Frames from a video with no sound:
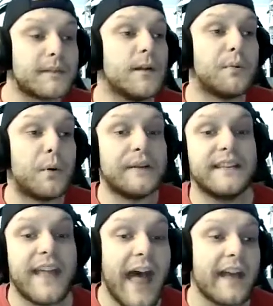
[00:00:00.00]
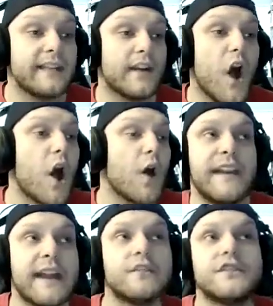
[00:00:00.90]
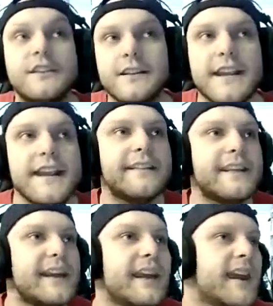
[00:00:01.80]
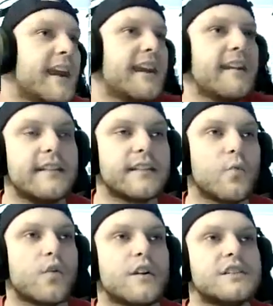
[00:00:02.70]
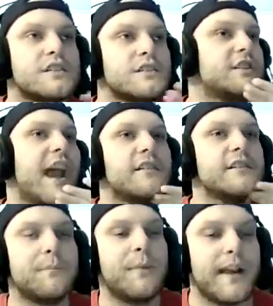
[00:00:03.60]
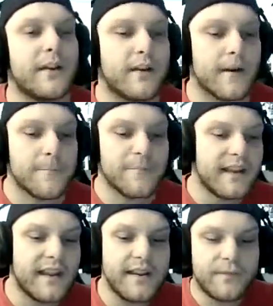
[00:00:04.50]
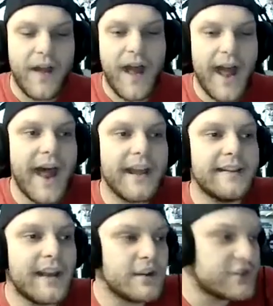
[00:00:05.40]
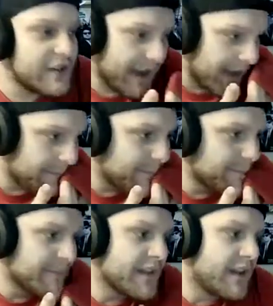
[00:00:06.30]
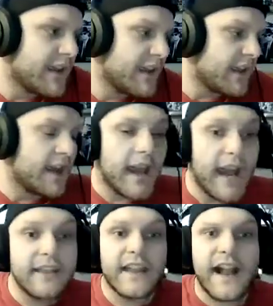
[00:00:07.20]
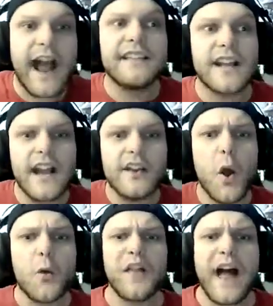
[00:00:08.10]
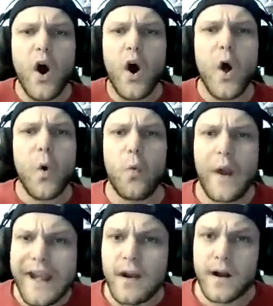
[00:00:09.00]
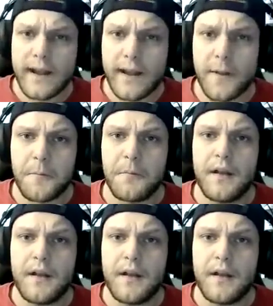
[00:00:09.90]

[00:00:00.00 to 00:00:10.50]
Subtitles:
still point to that as like, oh, they never should have took Easy. Easy's the worst challenge competitor. He's fat. He's out of shape. And like, I know that all weighed on him